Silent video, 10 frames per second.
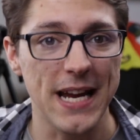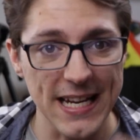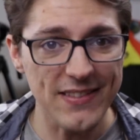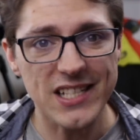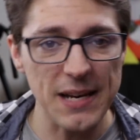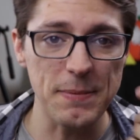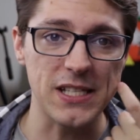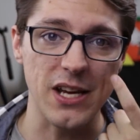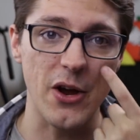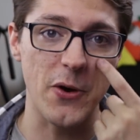In this
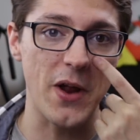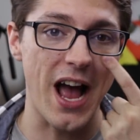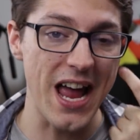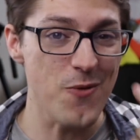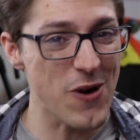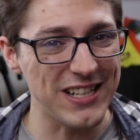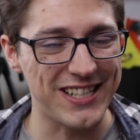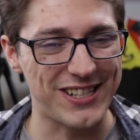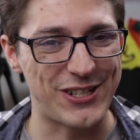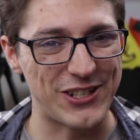episode I
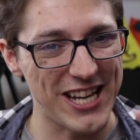wanted to